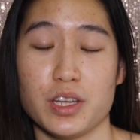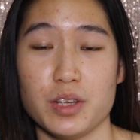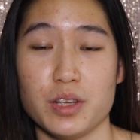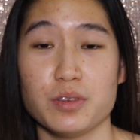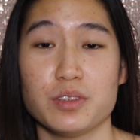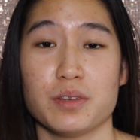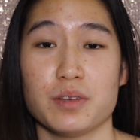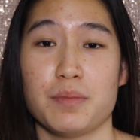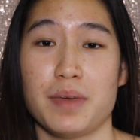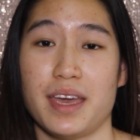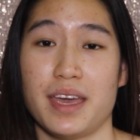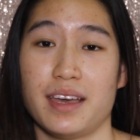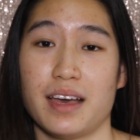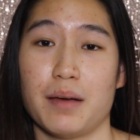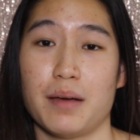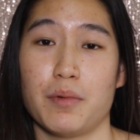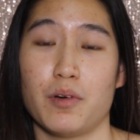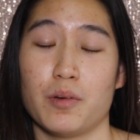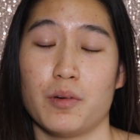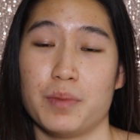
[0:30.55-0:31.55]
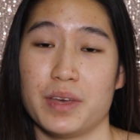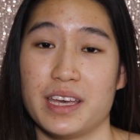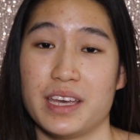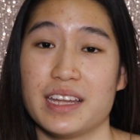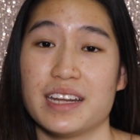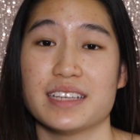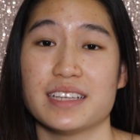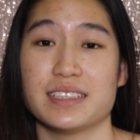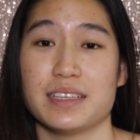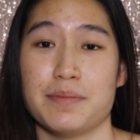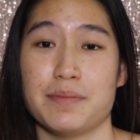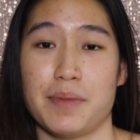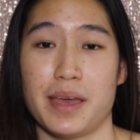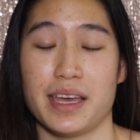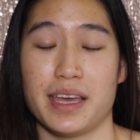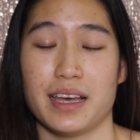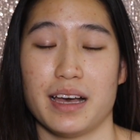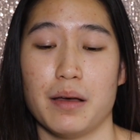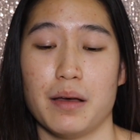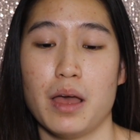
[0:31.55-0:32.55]
new to makeup or beginners in
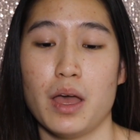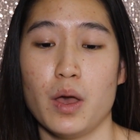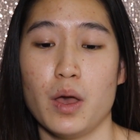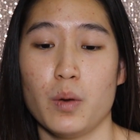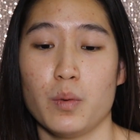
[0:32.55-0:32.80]
makeup,